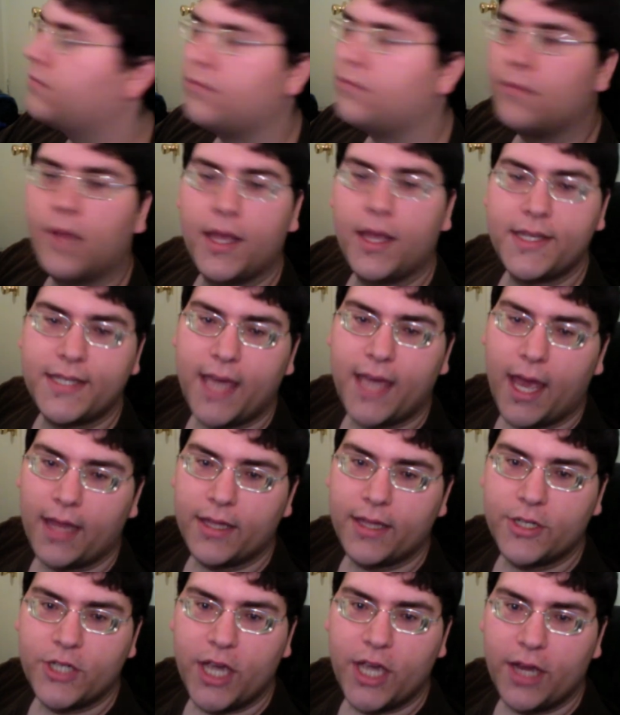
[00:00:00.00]
I scan
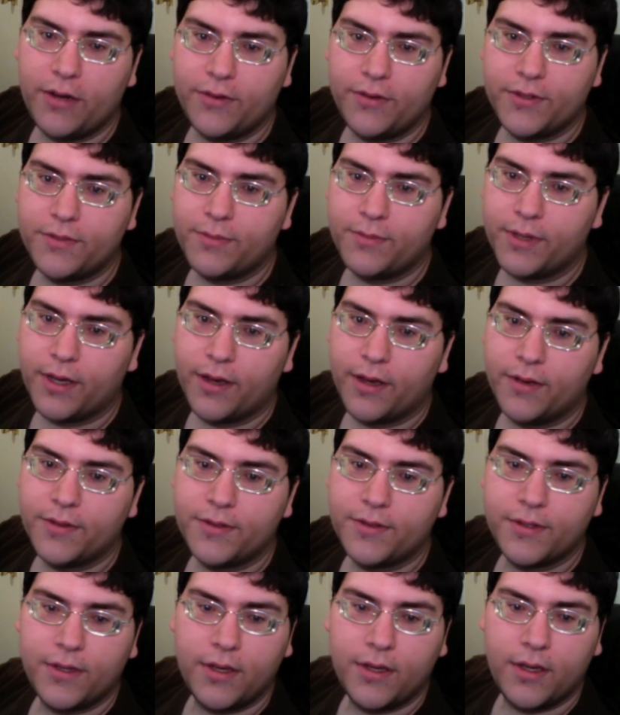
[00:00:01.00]
the channels
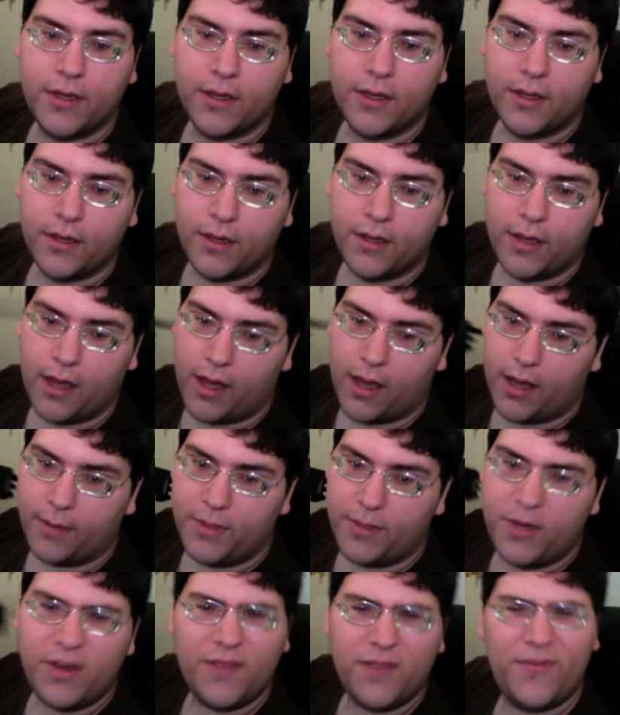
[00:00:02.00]
because um,
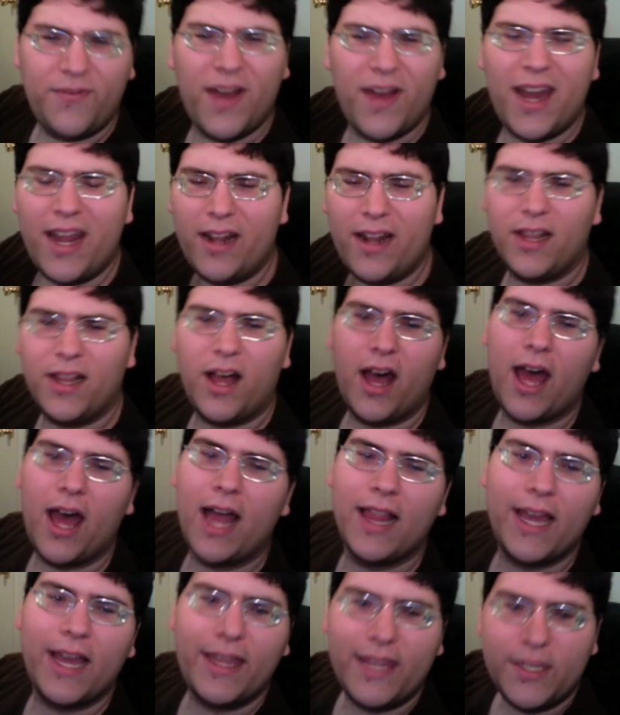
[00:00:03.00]
you can find out a lot. I
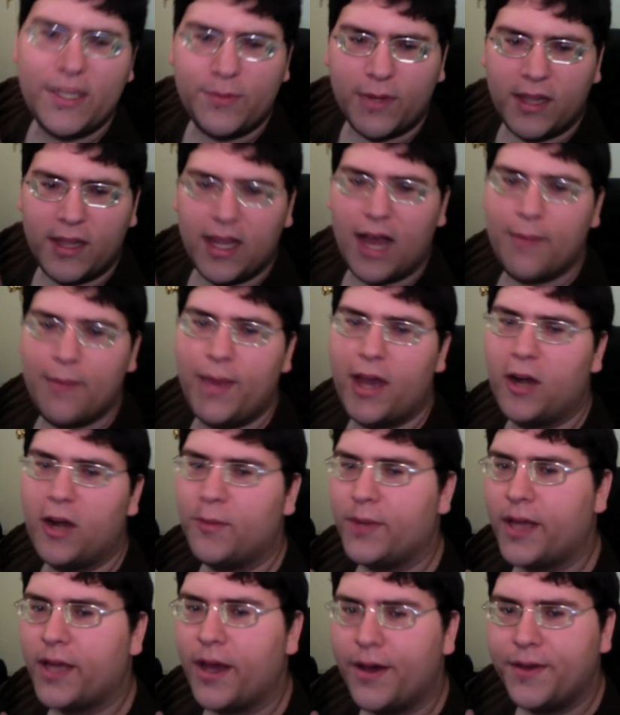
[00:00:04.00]
like this one a lot better
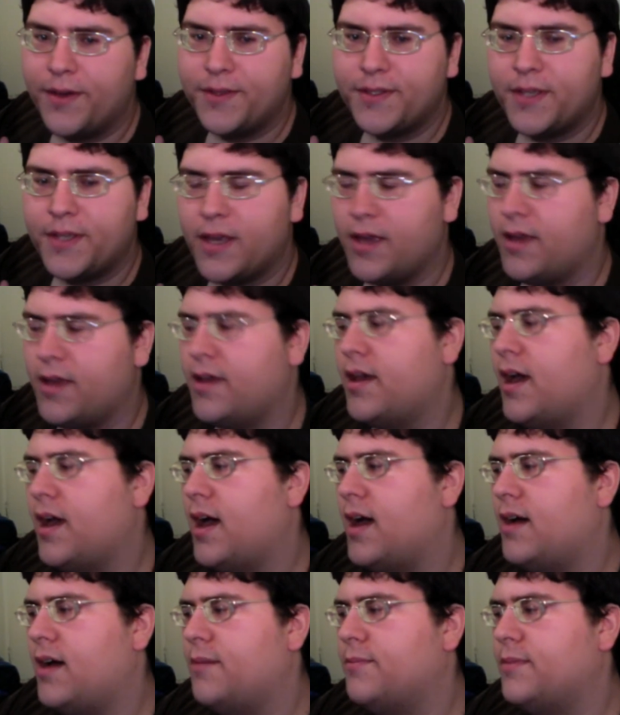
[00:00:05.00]
because
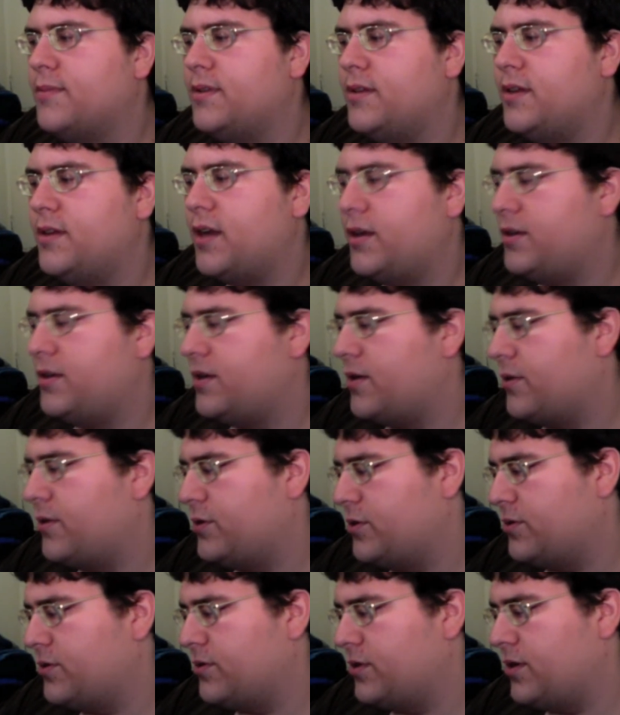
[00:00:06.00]
um, you know you go on
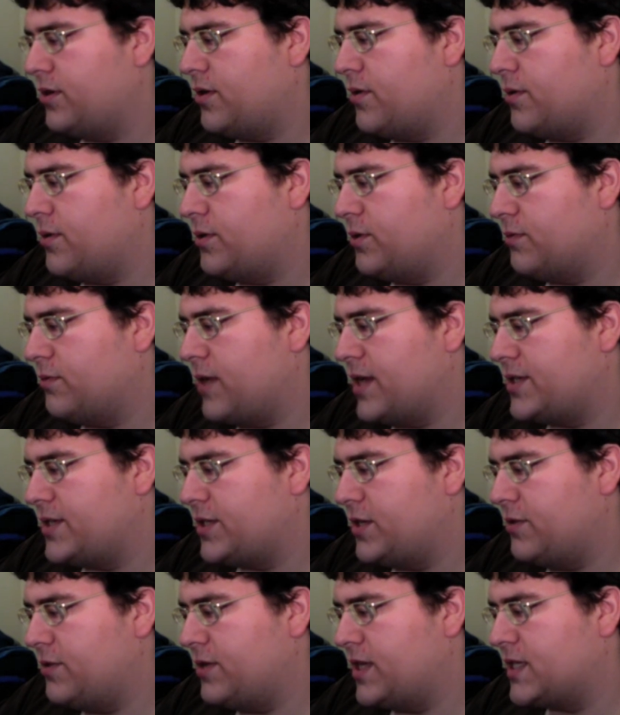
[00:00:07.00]
your you go on your
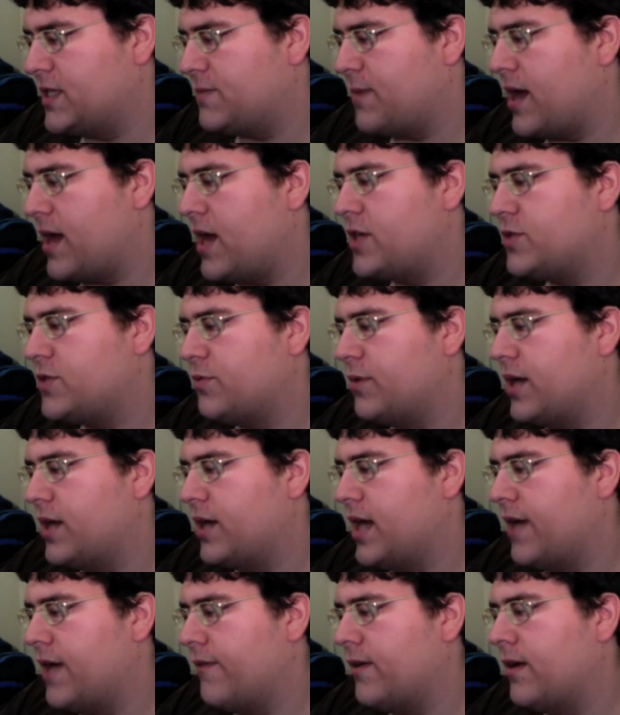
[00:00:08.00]
rescue dispatch or
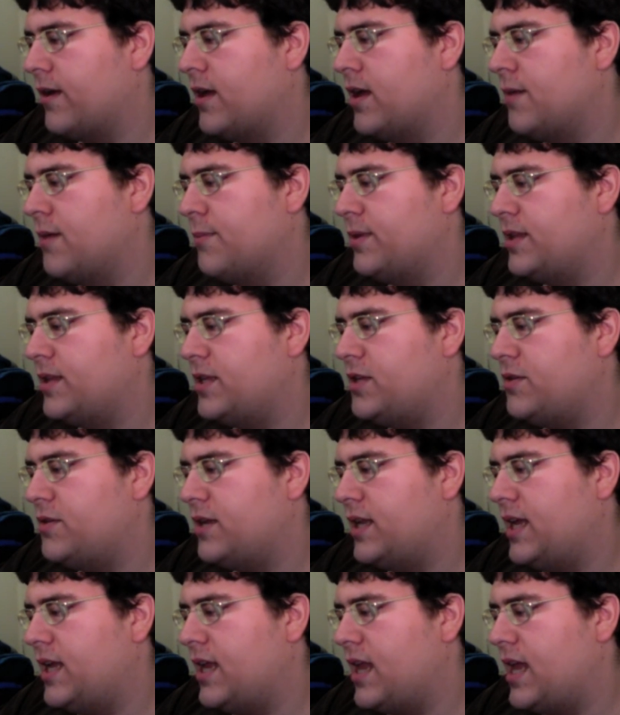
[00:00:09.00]
whatever, but then you
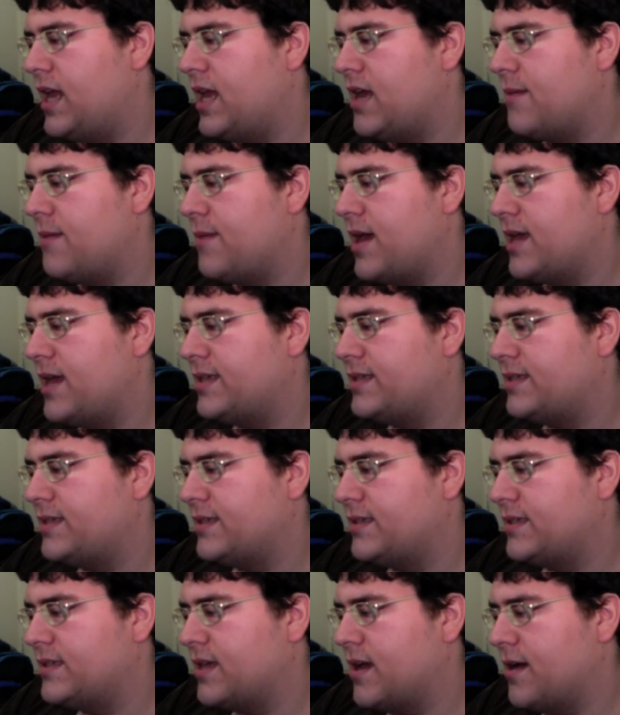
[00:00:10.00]
can hit EMS
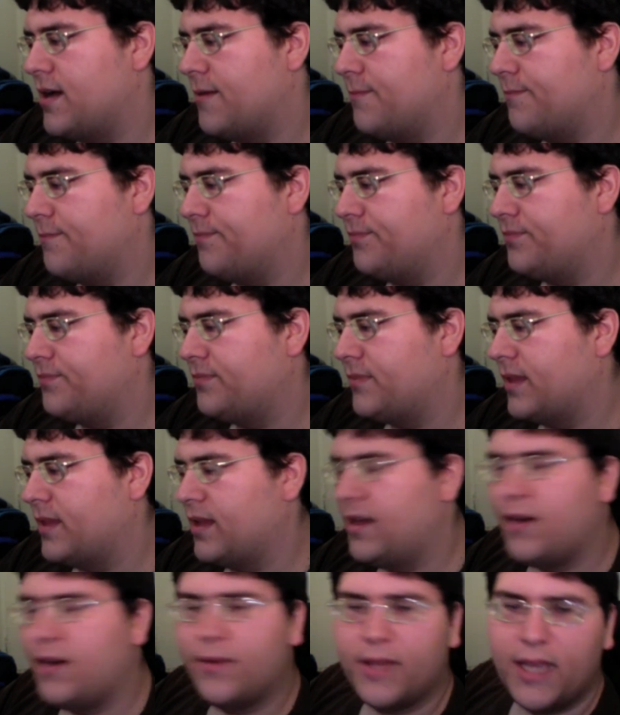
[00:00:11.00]
is um,
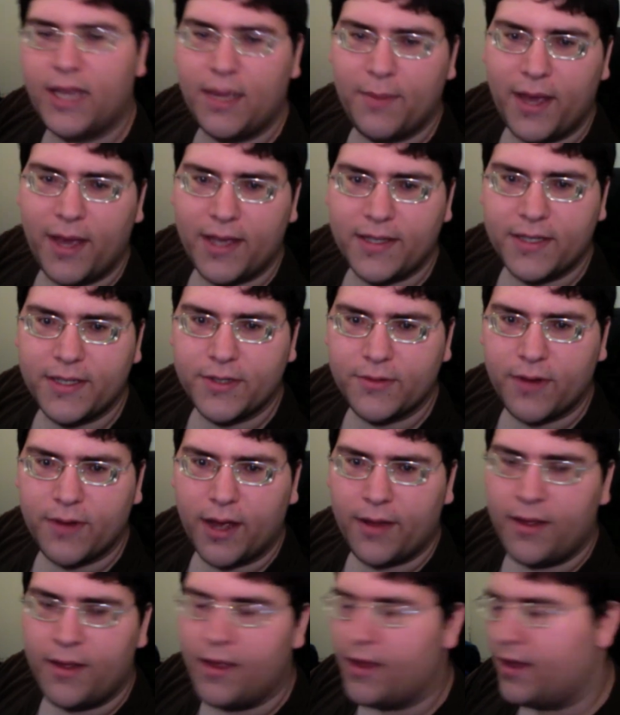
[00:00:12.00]
you know what the EMS is,
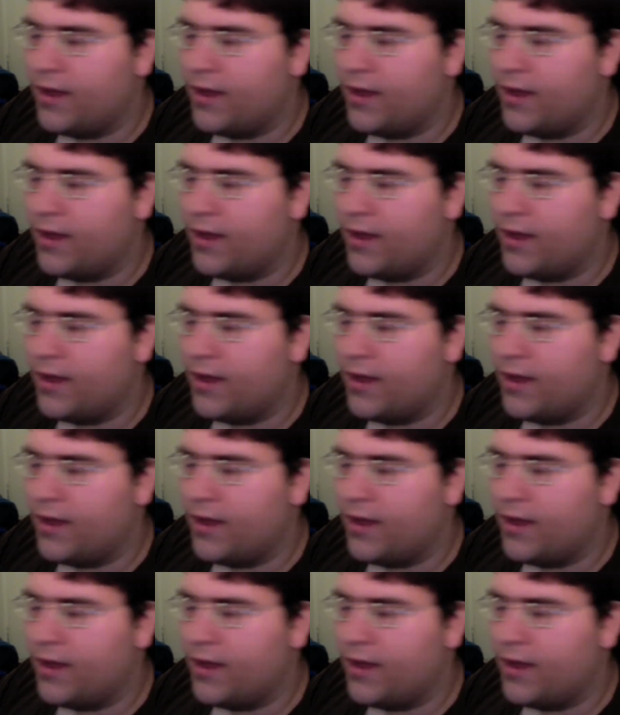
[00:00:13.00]
right?